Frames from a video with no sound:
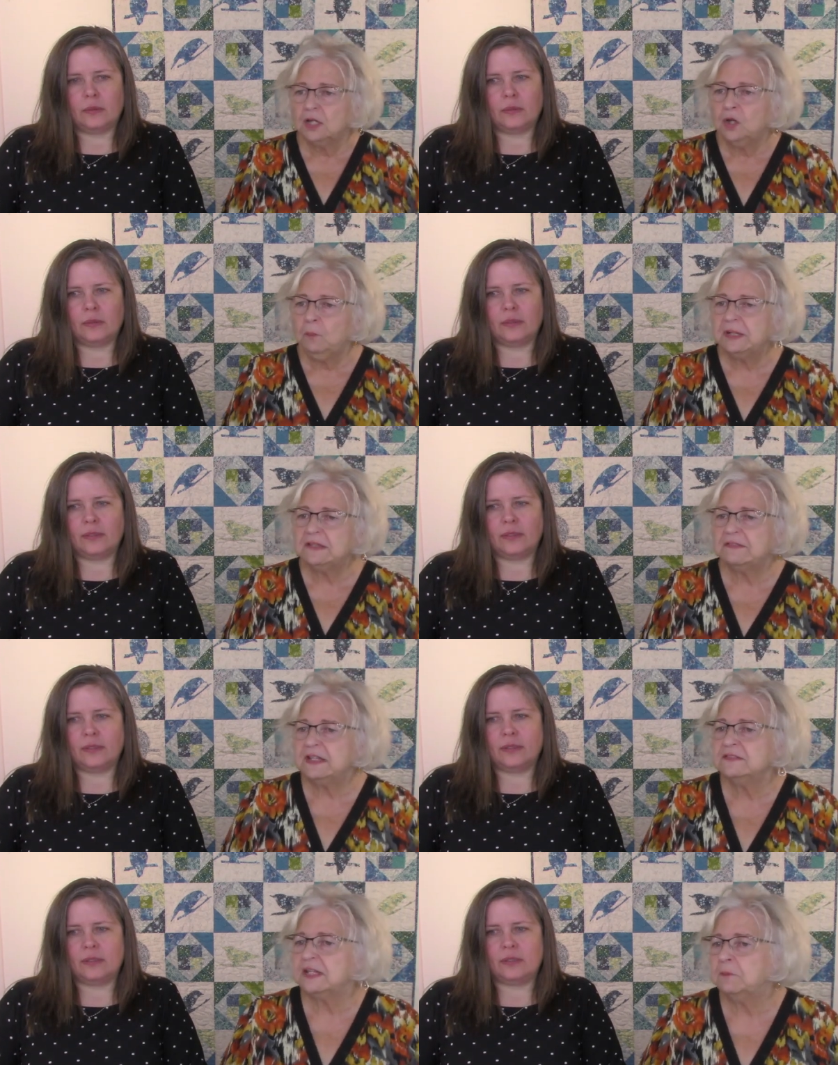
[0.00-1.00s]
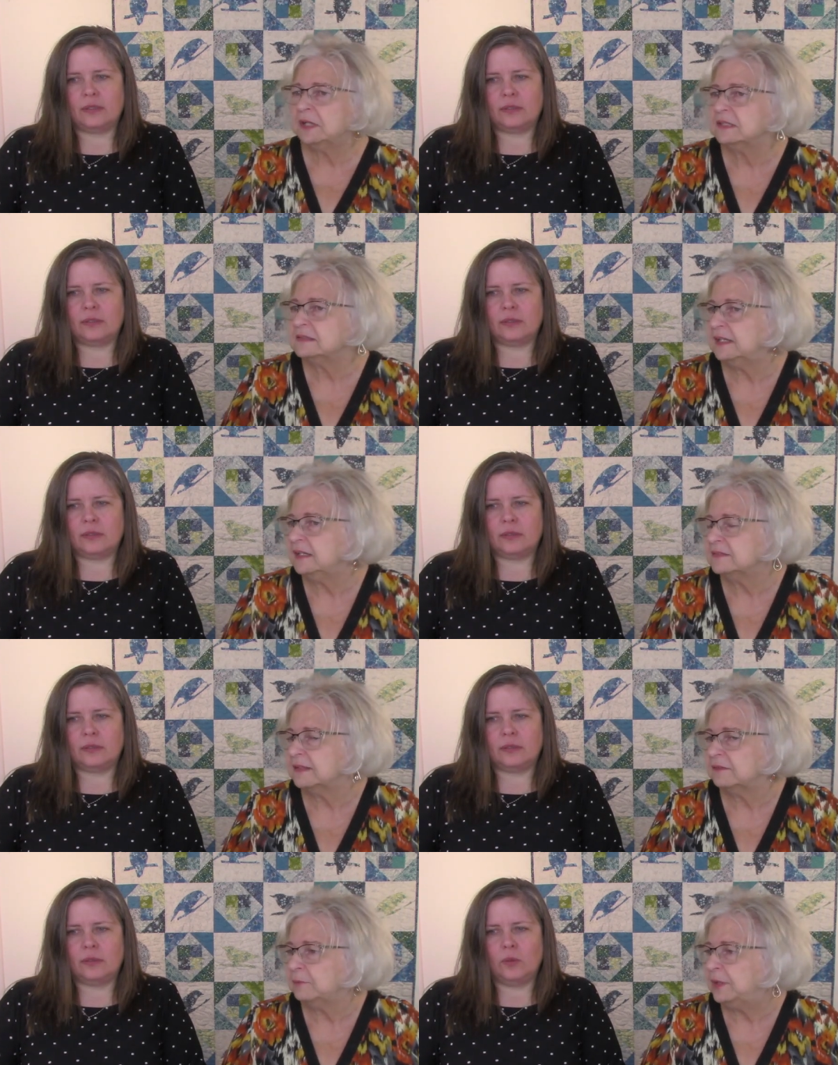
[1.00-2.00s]
Speaker 1: One of the things I wanted to say is that
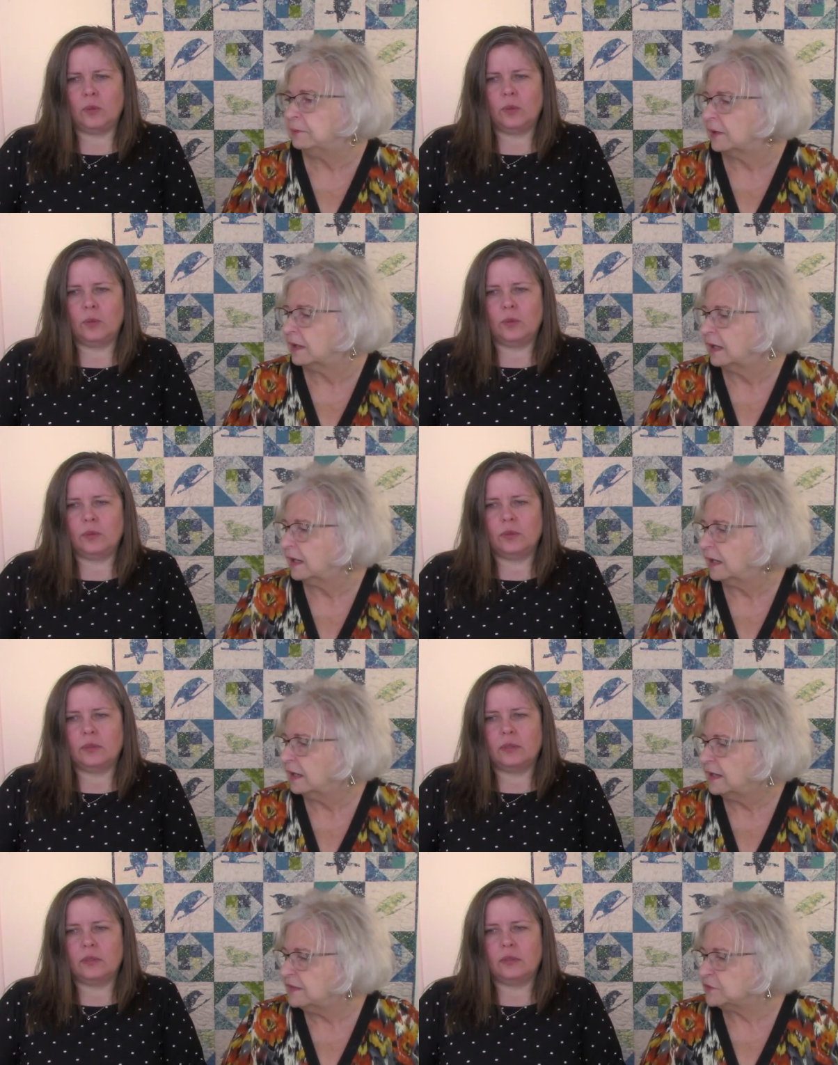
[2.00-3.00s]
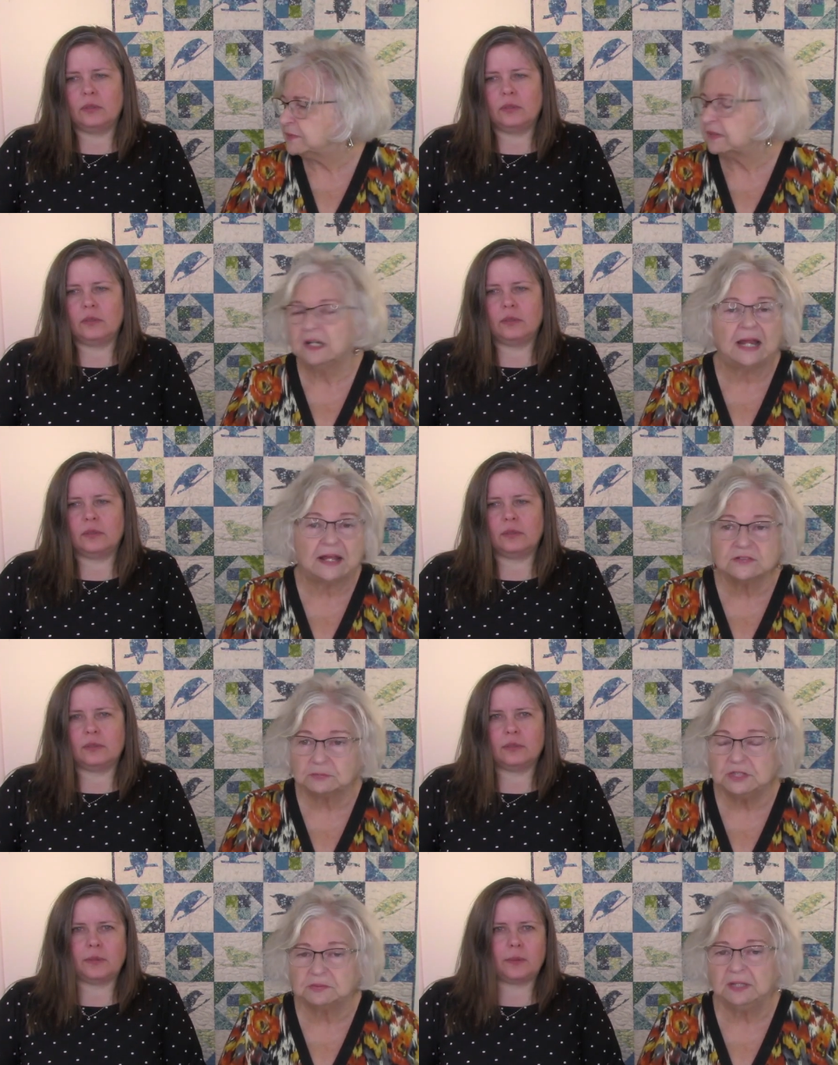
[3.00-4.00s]
we were this was our last
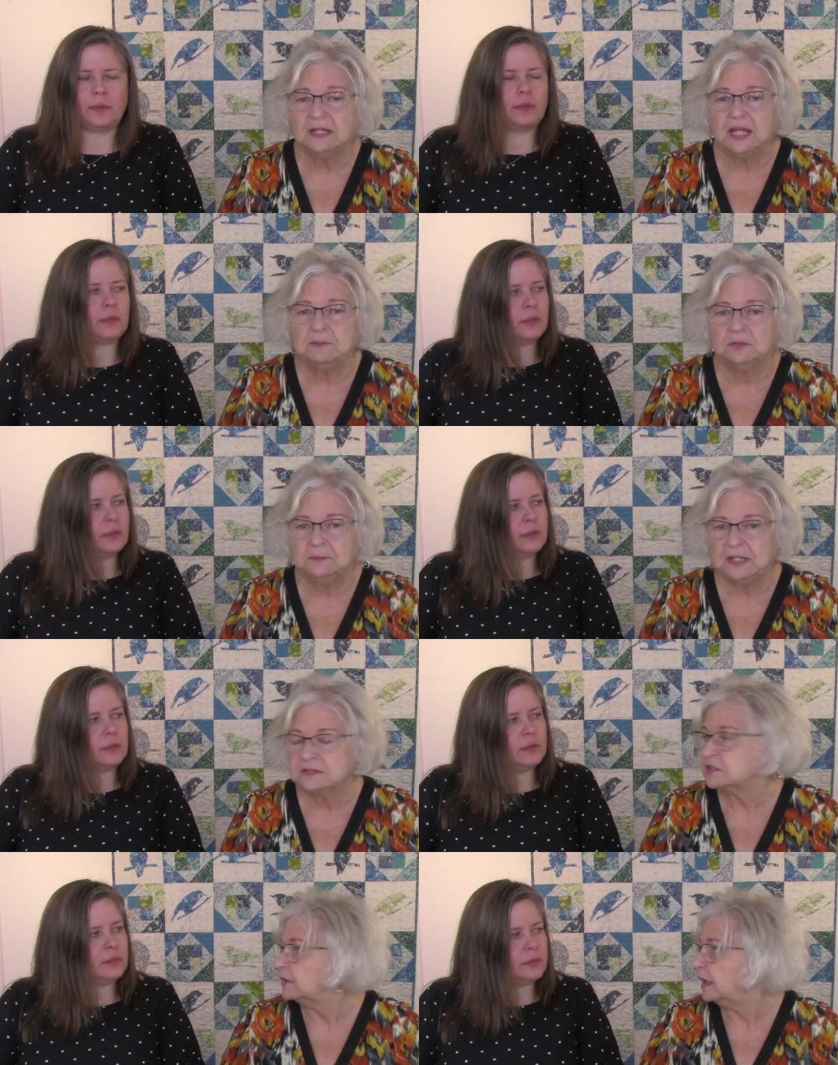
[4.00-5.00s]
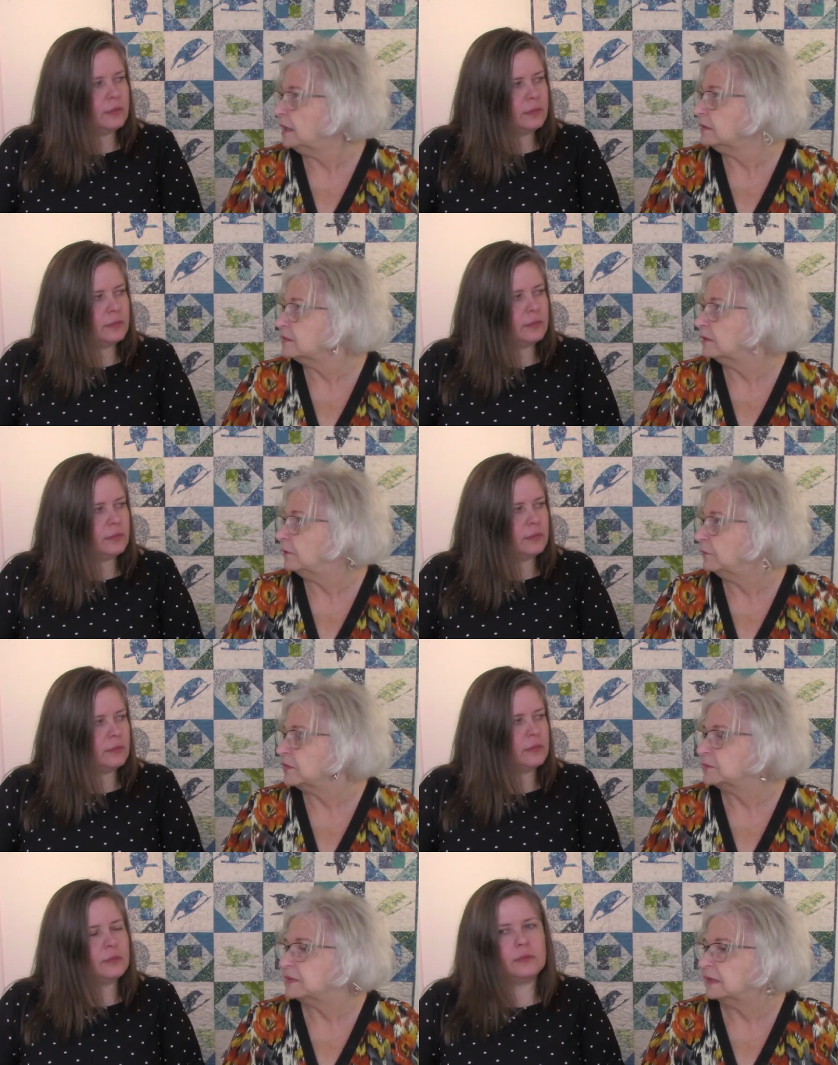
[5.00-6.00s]
retreat, came home yesterday, so this
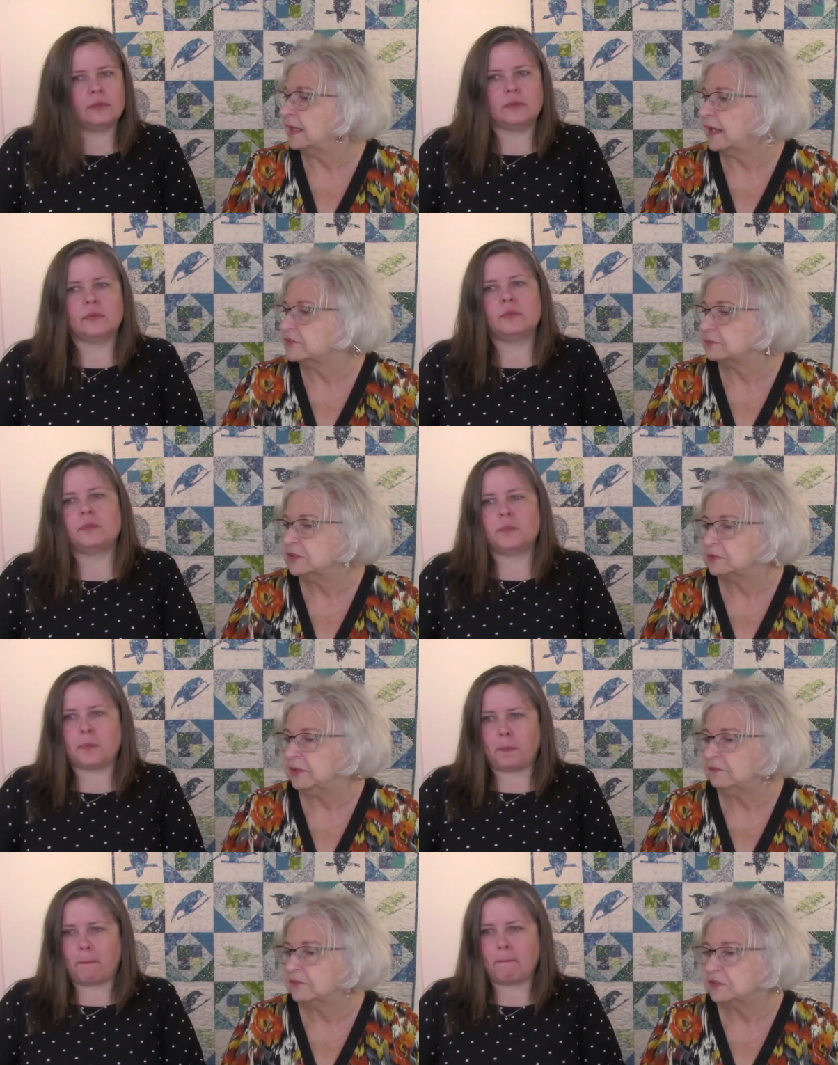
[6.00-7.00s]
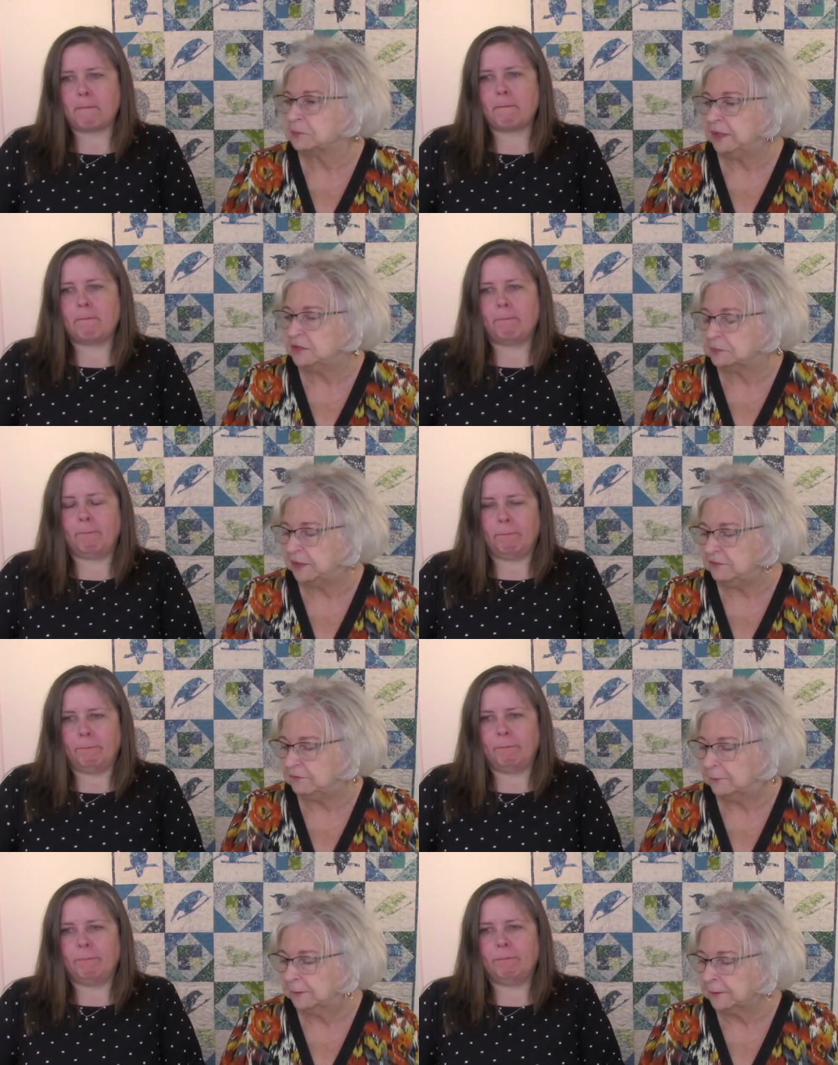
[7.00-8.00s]
was the last retreat for
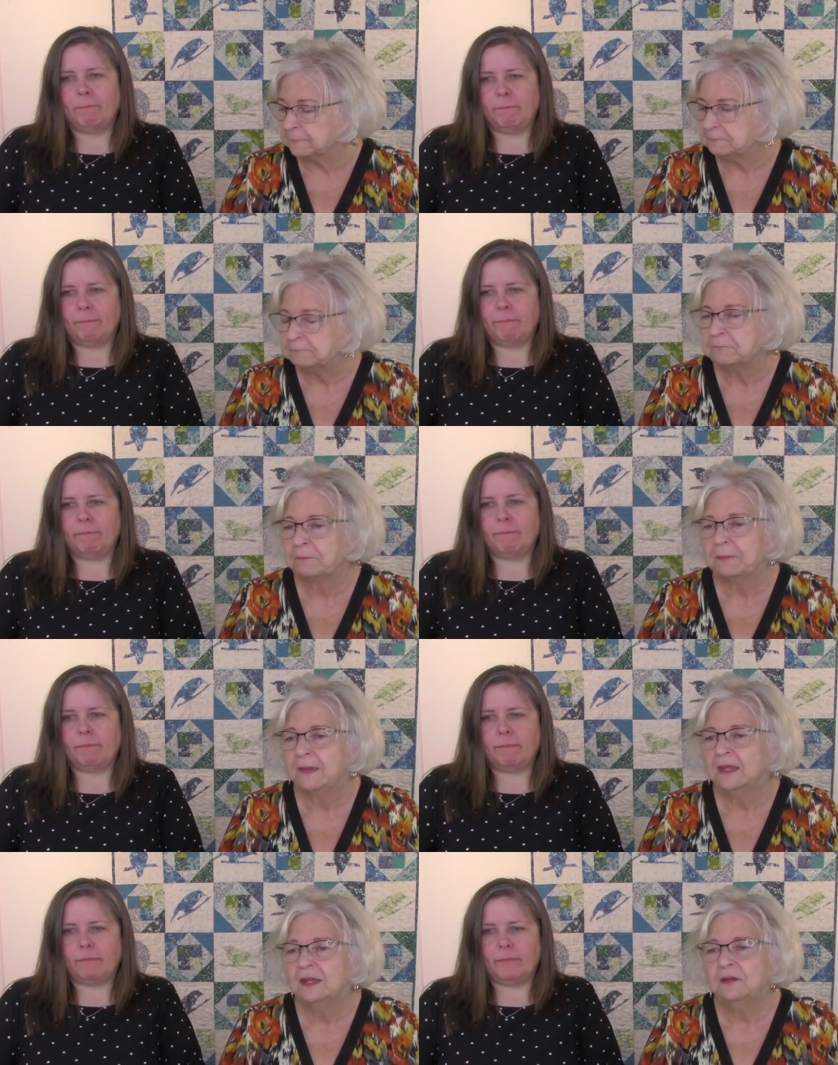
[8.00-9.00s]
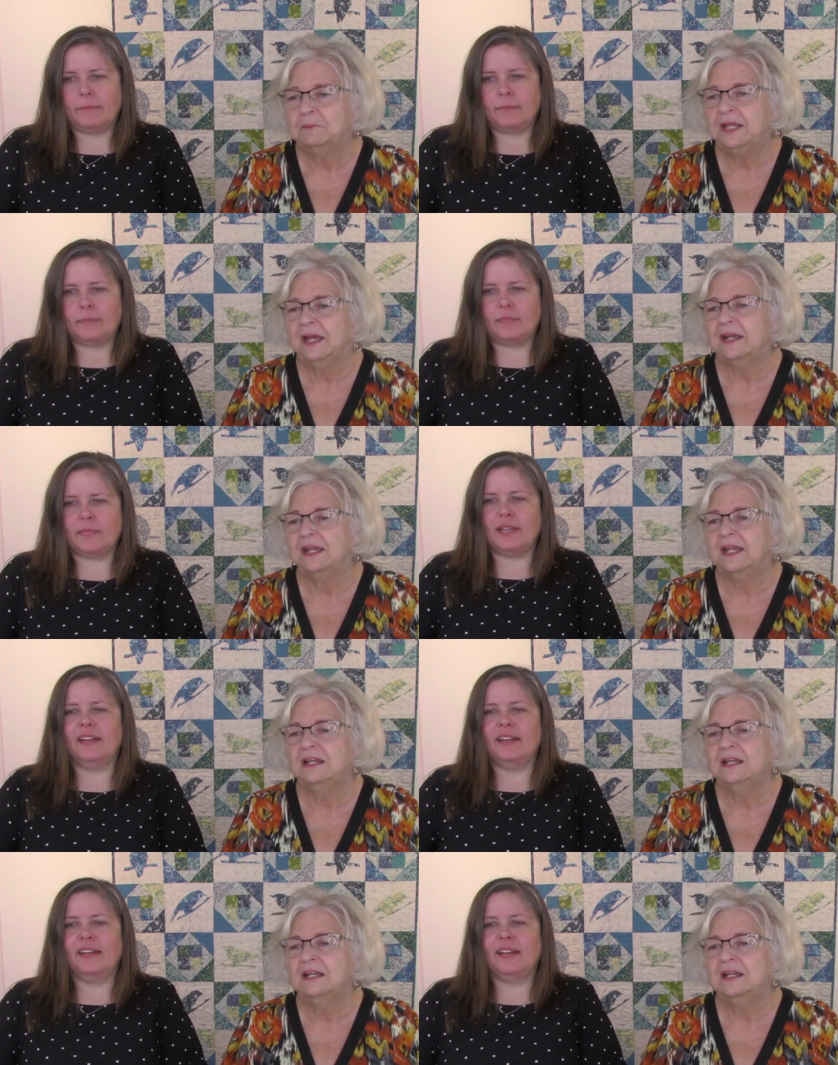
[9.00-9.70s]
2024. We had a